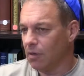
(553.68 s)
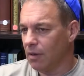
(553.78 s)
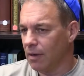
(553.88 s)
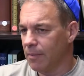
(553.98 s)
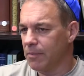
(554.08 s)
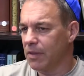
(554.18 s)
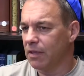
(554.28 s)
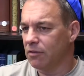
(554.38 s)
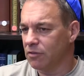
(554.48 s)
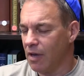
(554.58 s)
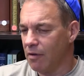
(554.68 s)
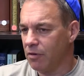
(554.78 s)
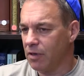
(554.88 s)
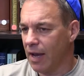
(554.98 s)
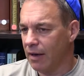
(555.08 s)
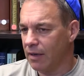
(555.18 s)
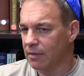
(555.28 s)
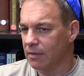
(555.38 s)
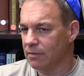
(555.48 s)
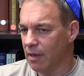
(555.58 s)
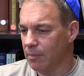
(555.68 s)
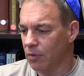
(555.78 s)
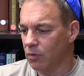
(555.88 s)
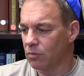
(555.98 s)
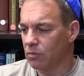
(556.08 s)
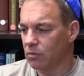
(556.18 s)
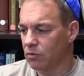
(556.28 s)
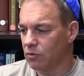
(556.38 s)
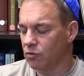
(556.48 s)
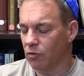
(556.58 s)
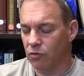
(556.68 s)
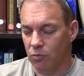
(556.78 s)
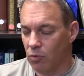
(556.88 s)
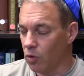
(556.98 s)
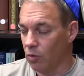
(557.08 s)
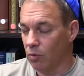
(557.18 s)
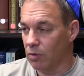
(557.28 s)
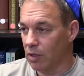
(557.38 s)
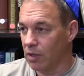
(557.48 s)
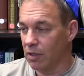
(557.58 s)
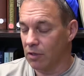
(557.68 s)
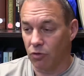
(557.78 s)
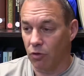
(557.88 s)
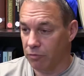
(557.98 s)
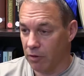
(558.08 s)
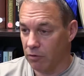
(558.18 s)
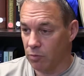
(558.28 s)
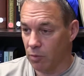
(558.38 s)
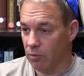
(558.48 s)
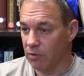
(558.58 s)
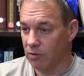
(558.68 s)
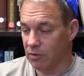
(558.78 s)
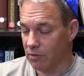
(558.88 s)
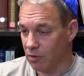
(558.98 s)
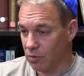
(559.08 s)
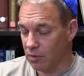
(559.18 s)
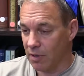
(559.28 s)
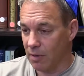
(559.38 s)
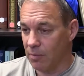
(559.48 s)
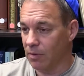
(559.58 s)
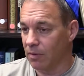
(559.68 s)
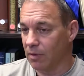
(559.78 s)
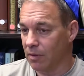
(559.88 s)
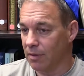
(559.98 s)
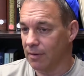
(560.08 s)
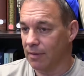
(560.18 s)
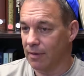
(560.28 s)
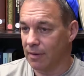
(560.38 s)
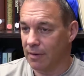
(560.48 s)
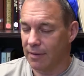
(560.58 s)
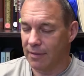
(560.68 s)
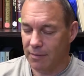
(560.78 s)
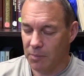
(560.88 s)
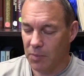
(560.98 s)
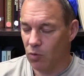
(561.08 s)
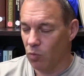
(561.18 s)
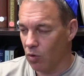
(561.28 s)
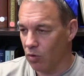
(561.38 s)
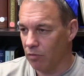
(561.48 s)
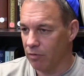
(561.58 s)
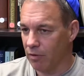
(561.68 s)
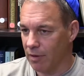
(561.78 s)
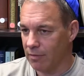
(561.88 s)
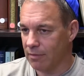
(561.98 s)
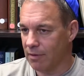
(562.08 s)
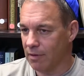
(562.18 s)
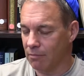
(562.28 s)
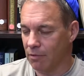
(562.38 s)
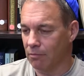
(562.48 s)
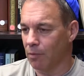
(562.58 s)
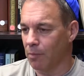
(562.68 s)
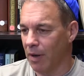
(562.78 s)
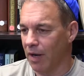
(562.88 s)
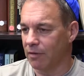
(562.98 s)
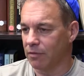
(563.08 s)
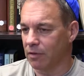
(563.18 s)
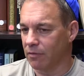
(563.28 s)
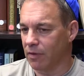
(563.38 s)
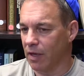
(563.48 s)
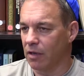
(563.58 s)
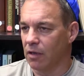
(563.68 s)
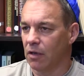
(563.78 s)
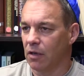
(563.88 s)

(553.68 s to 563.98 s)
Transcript: Um, in Stafford County, this temple serves a role, and, and this whole Fredericksburg region is the only temple, uh, and it's a big role for us, and, and we're, we're mindful of that.